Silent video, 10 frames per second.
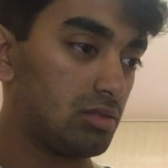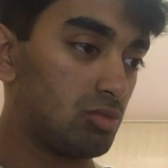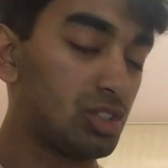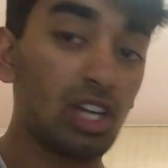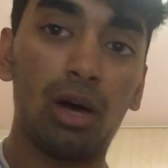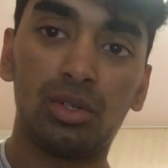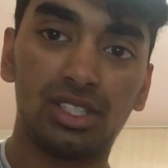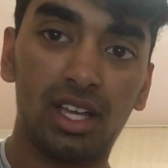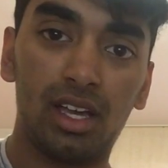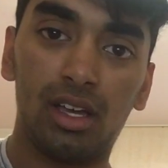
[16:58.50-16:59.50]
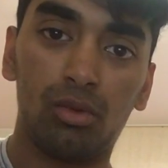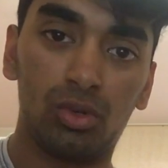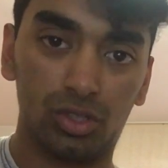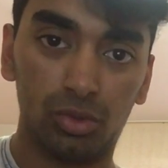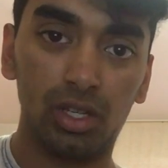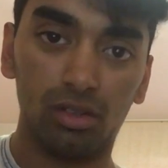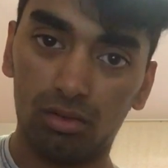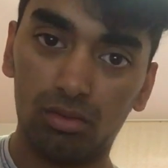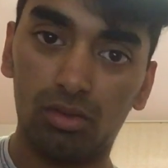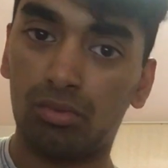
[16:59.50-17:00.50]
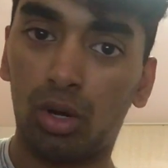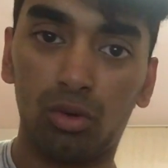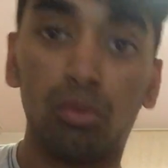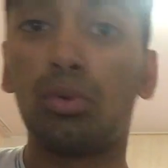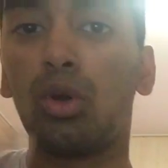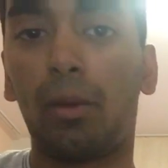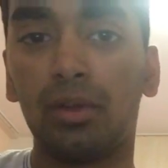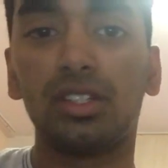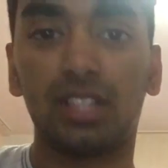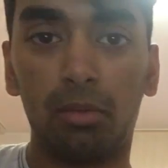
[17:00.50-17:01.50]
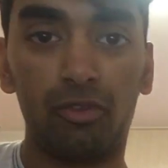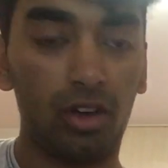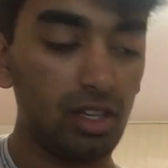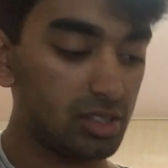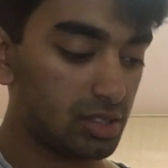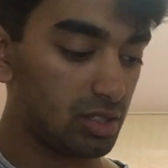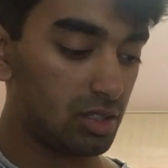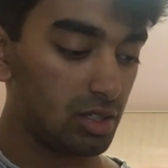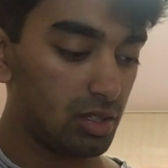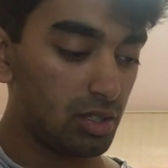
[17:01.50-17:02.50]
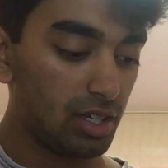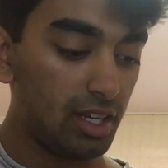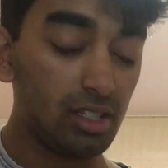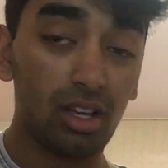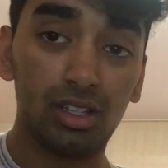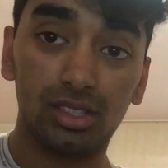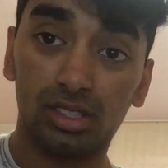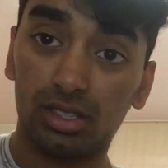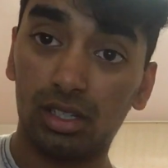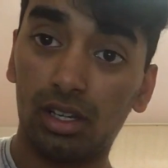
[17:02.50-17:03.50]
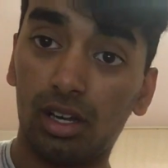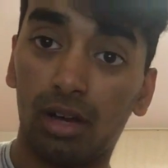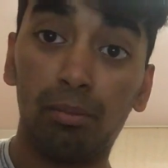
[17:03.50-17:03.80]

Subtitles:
Wish I Was There, which we brought up on the same advice, he does a